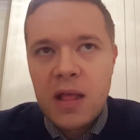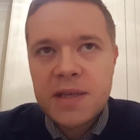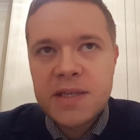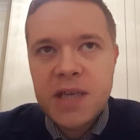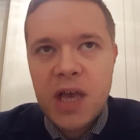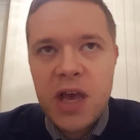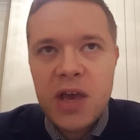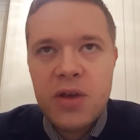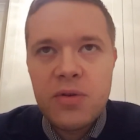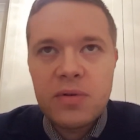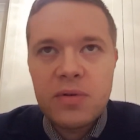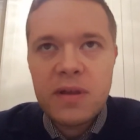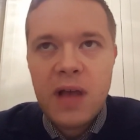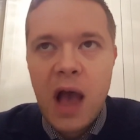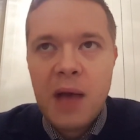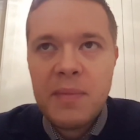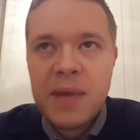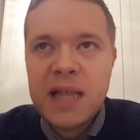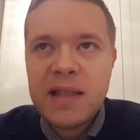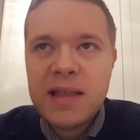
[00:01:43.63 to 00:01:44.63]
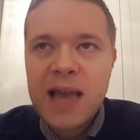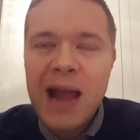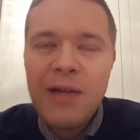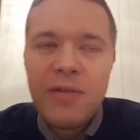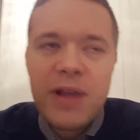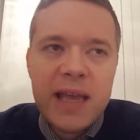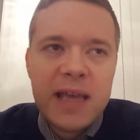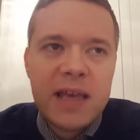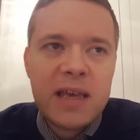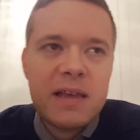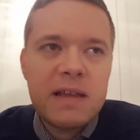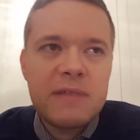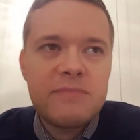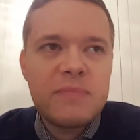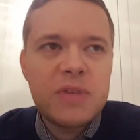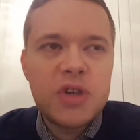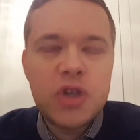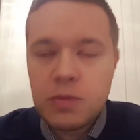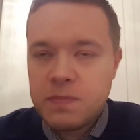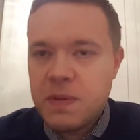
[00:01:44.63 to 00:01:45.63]
So, I mean, Carrick
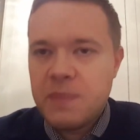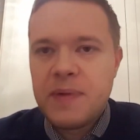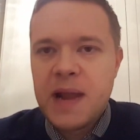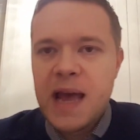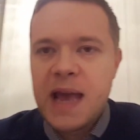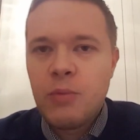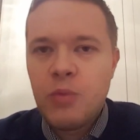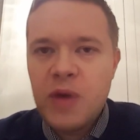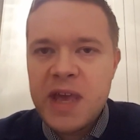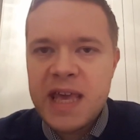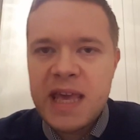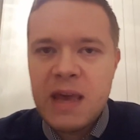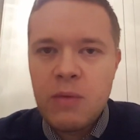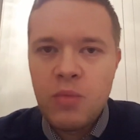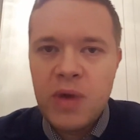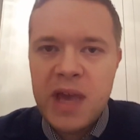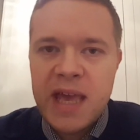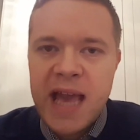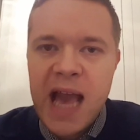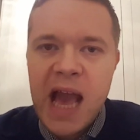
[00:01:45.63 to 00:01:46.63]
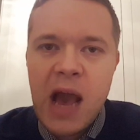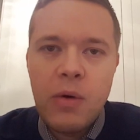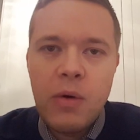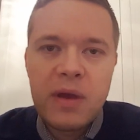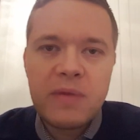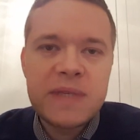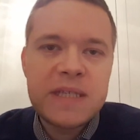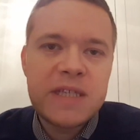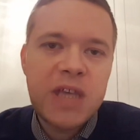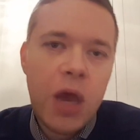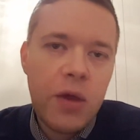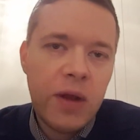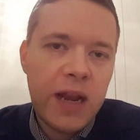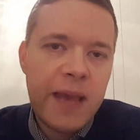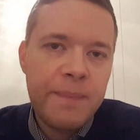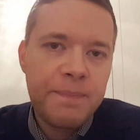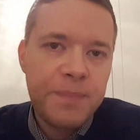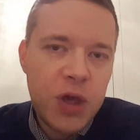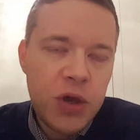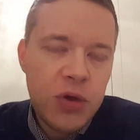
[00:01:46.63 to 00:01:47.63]
should be playing week in, week out. He was
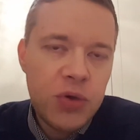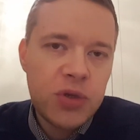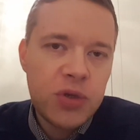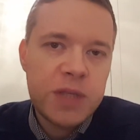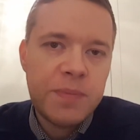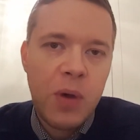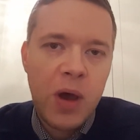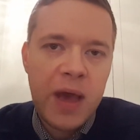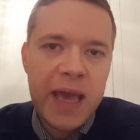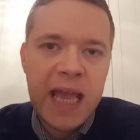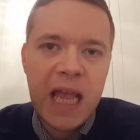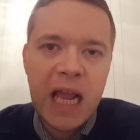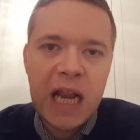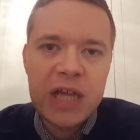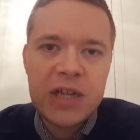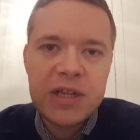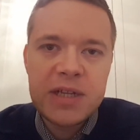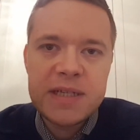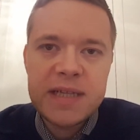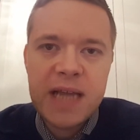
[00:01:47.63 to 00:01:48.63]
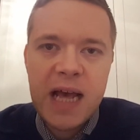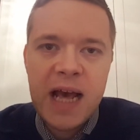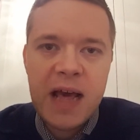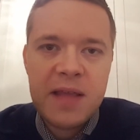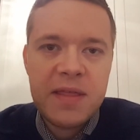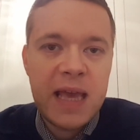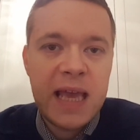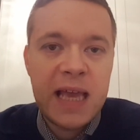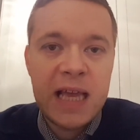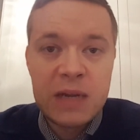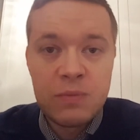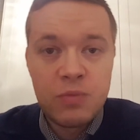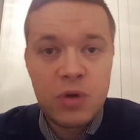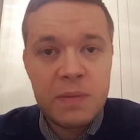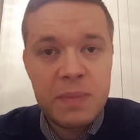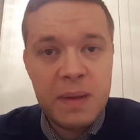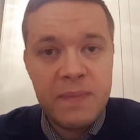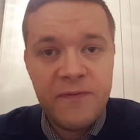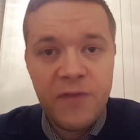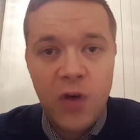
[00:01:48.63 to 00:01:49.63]
totally abused by England. I think England would
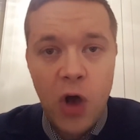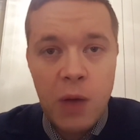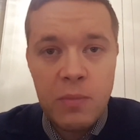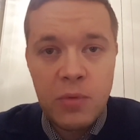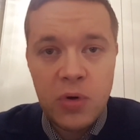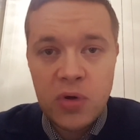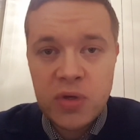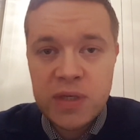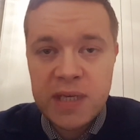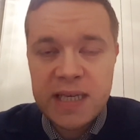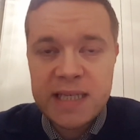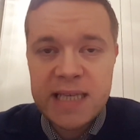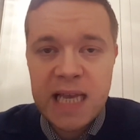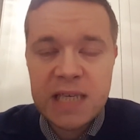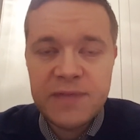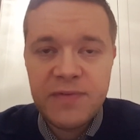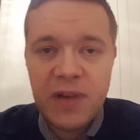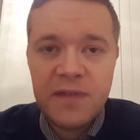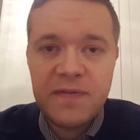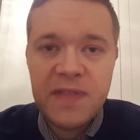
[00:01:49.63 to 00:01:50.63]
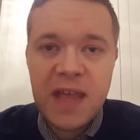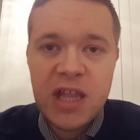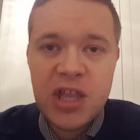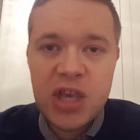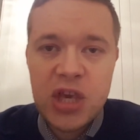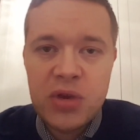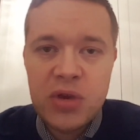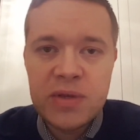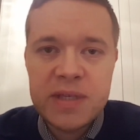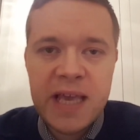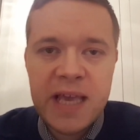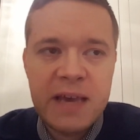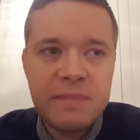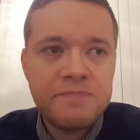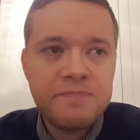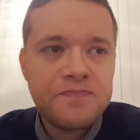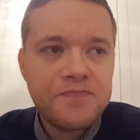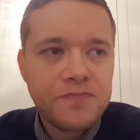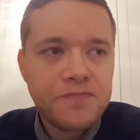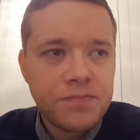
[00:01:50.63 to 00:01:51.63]
have been far more successful if they'd used
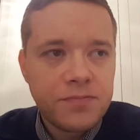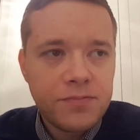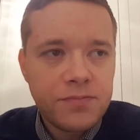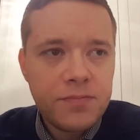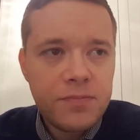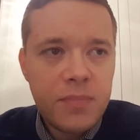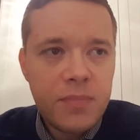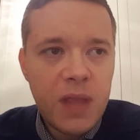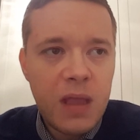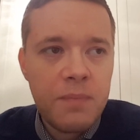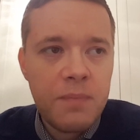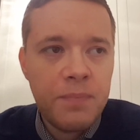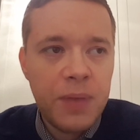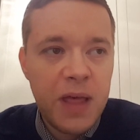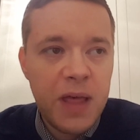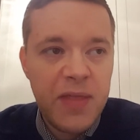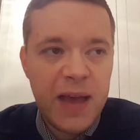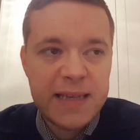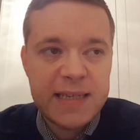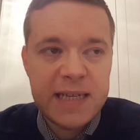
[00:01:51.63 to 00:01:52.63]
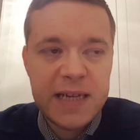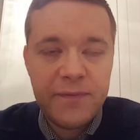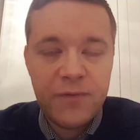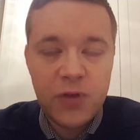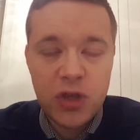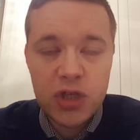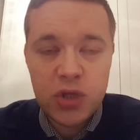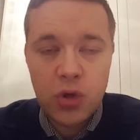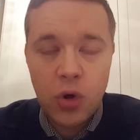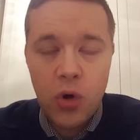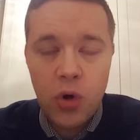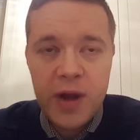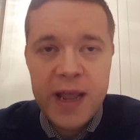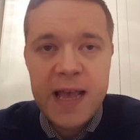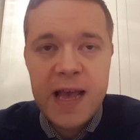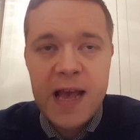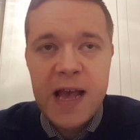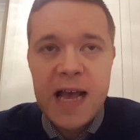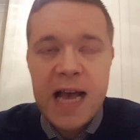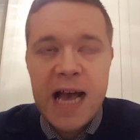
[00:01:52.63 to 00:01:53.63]
him, but that's a different
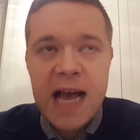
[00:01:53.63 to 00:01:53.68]
story.